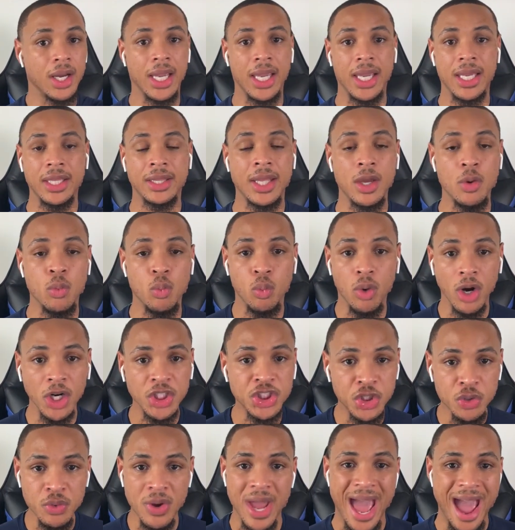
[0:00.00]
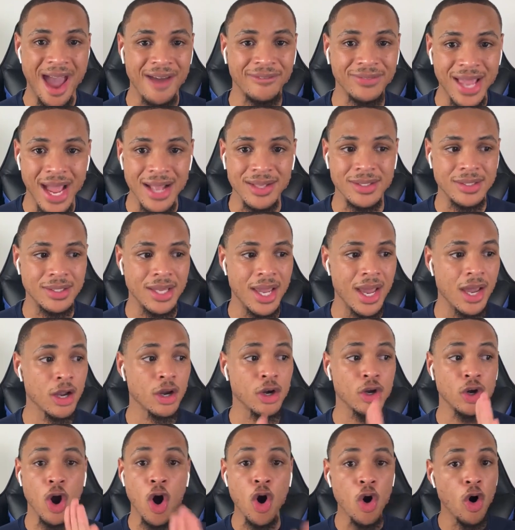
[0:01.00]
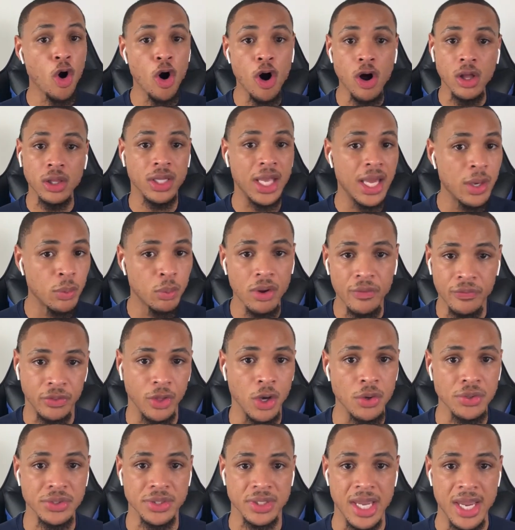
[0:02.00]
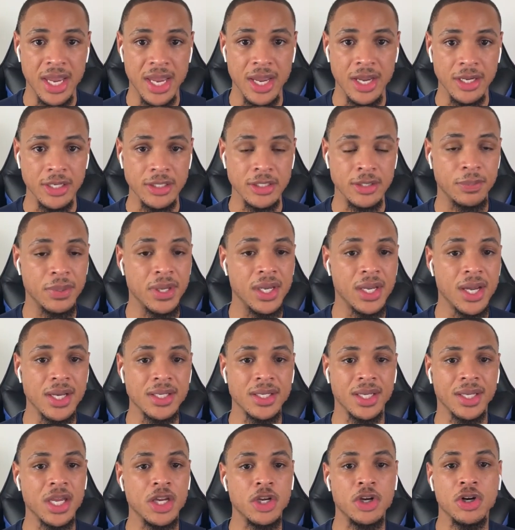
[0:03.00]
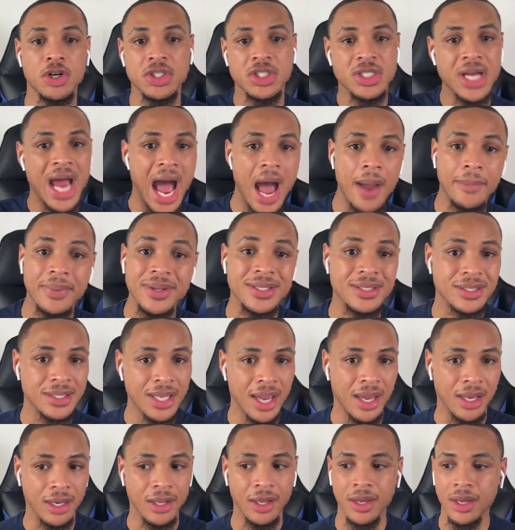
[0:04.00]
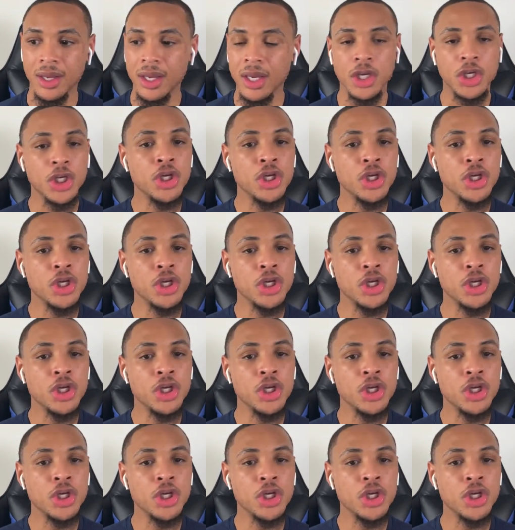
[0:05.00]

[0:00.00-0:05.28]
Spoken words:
And then once you have that set, go all in with those things. Because again, your job is set.